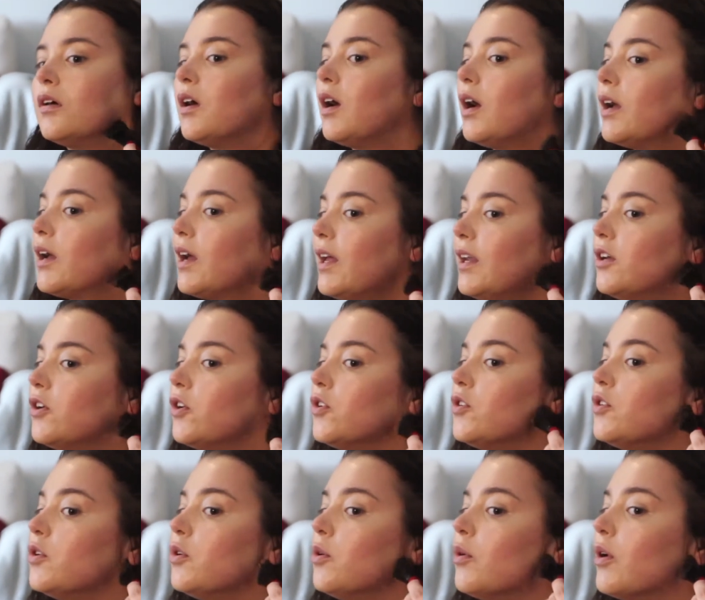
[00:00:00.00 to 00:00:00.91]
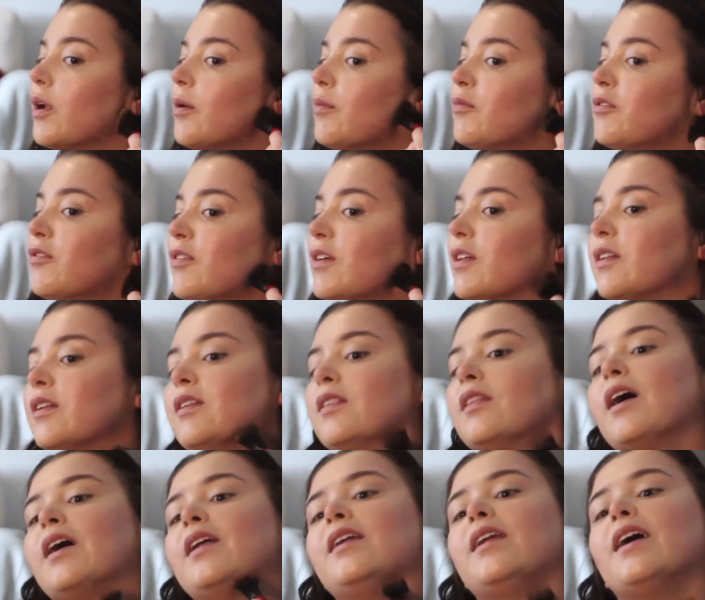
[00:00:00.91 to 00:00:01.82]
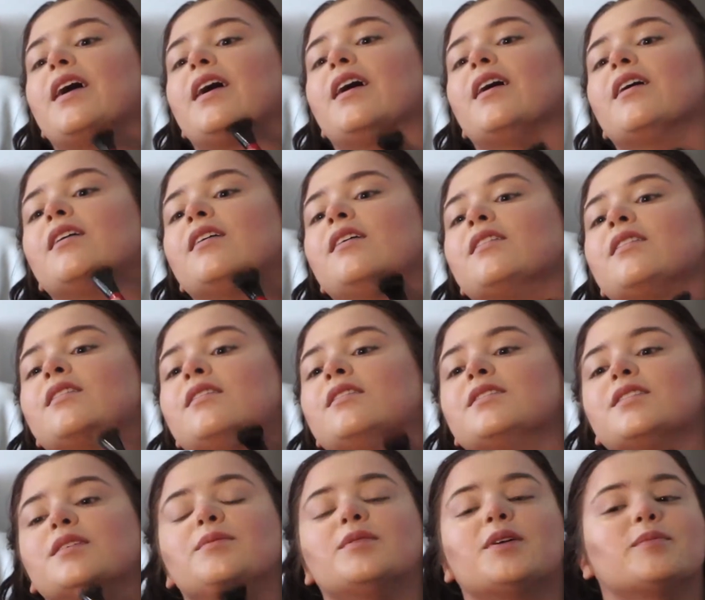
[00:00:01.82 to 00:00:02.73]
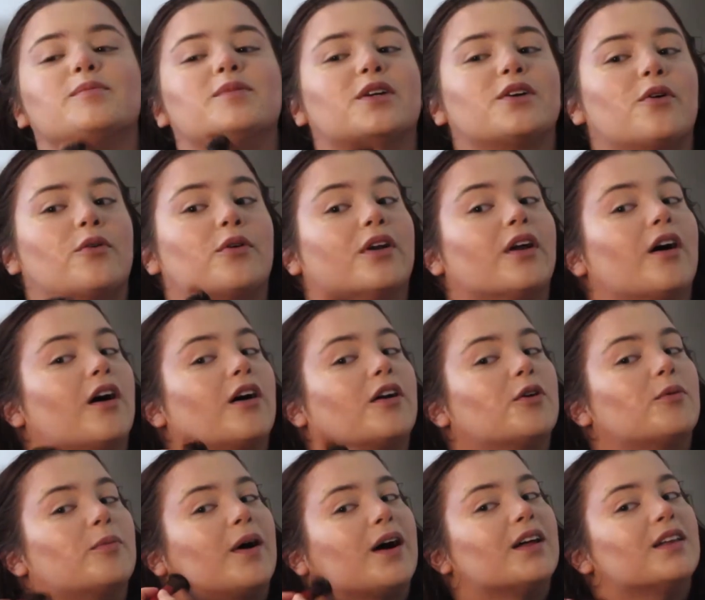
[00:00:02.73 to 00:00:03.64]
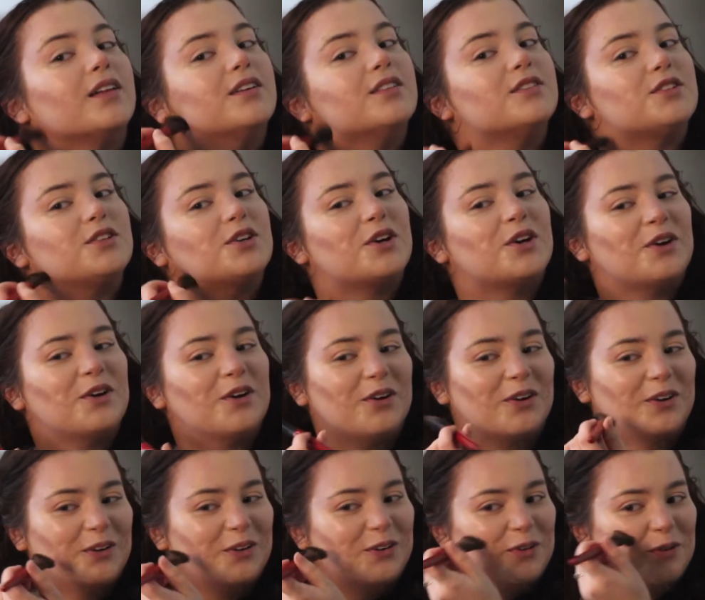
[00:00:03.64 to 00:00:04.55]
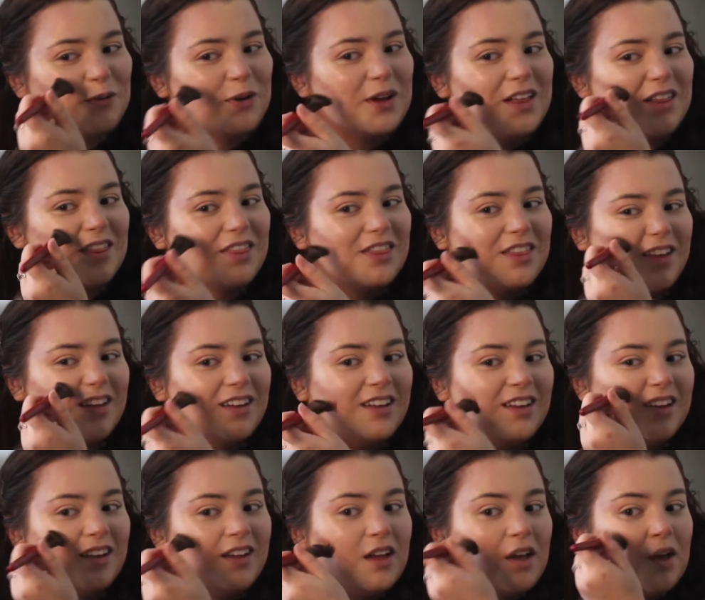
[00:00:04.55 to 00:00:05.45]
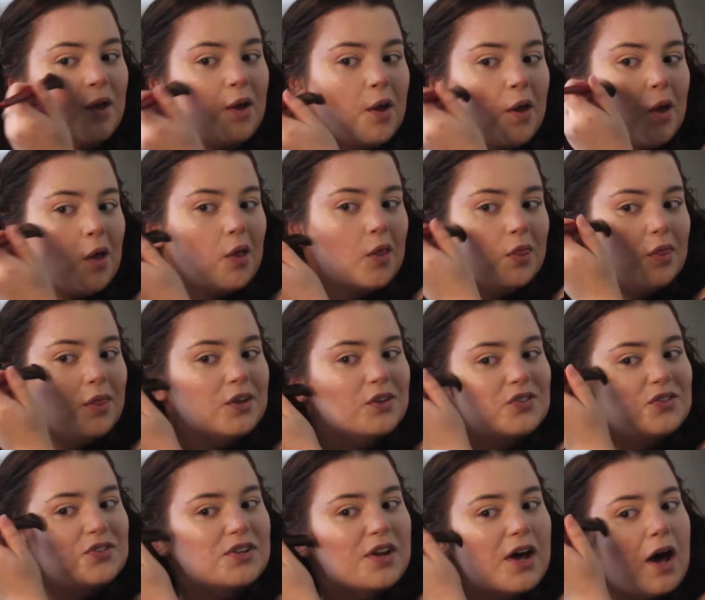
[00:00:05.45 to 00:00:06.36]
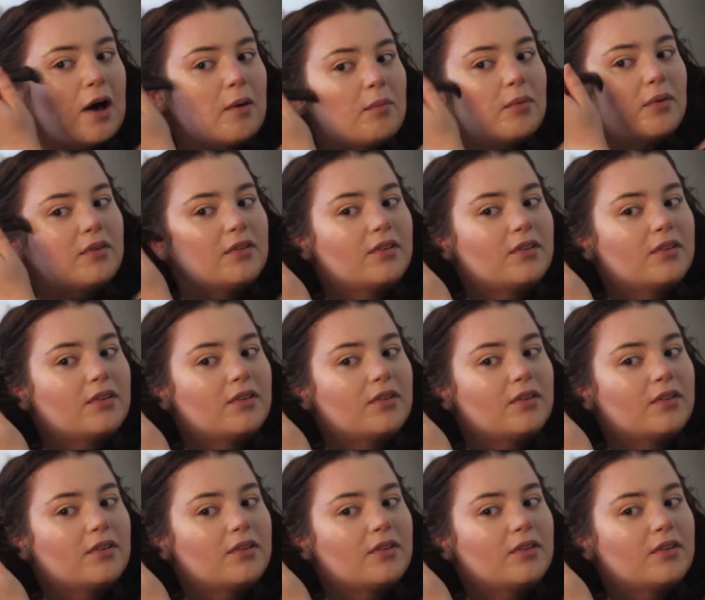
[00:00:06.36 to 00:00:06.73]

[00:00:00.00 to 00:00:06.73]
I kind of just do what I'm feeling that day. Sometimes I go on autopilot too with this step.